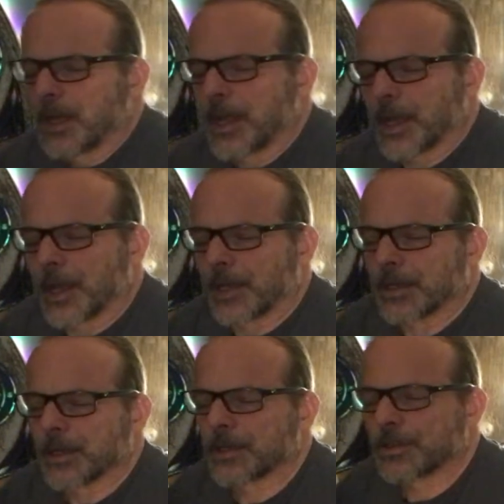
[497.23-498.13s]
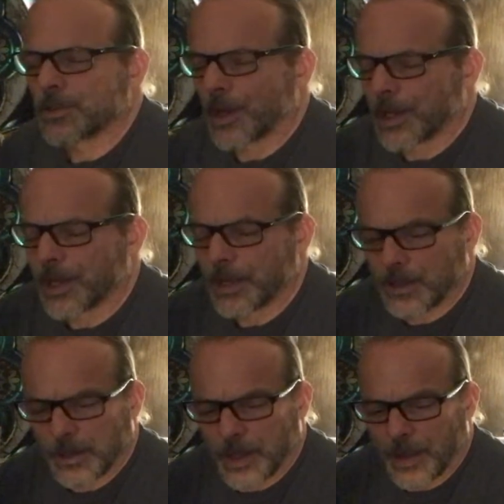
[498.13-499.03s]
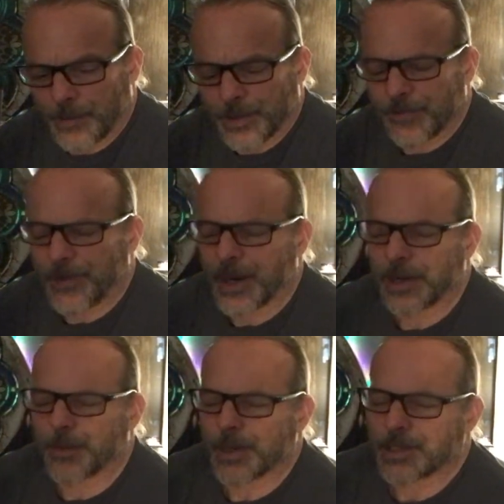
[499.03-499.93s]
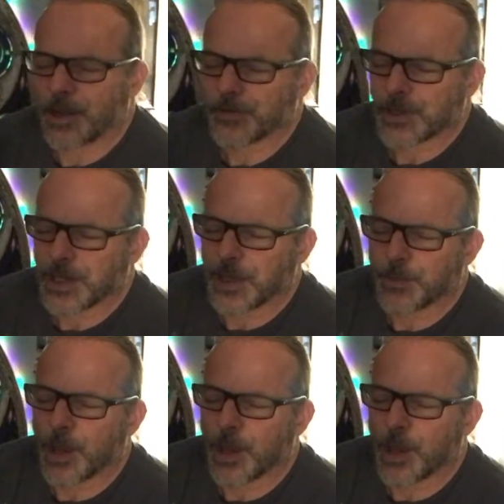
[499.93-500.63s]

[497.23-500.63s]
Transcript: And so have been finding myself to keep